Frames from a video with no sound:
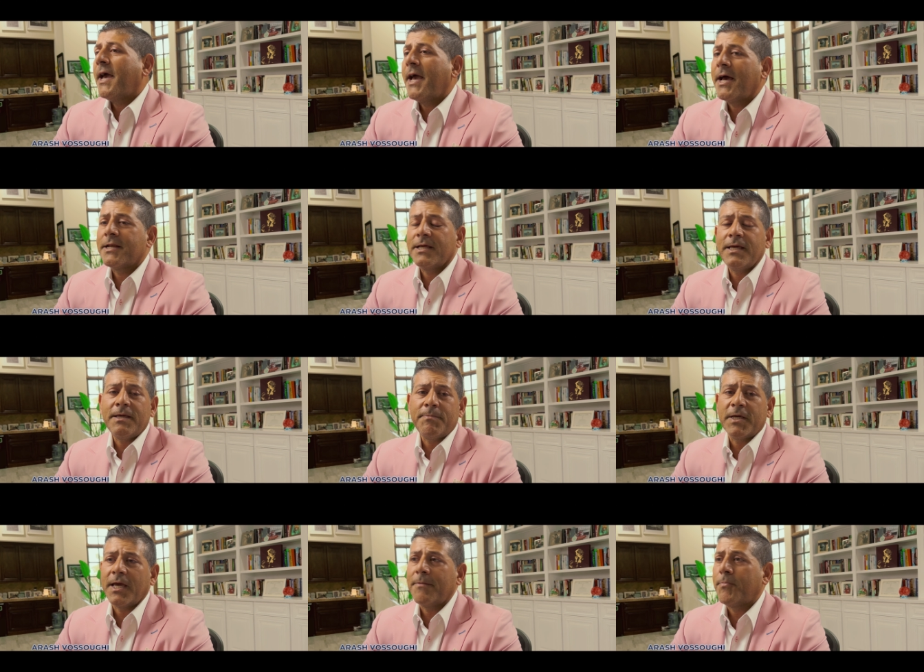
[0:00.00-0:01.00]
and he
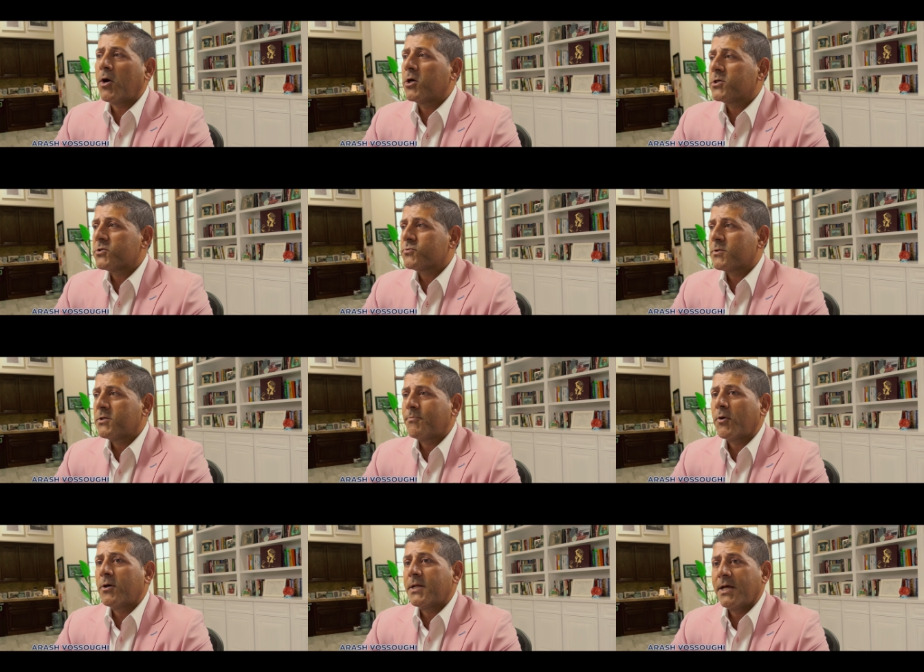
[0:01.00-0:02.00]
became partners with
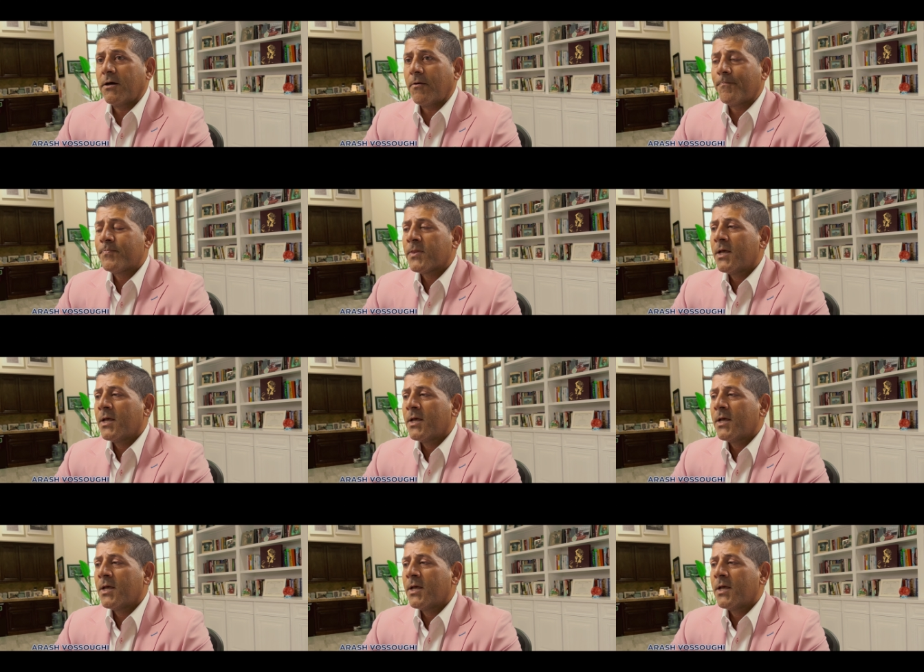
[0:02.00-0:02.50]
Napoleon Hill.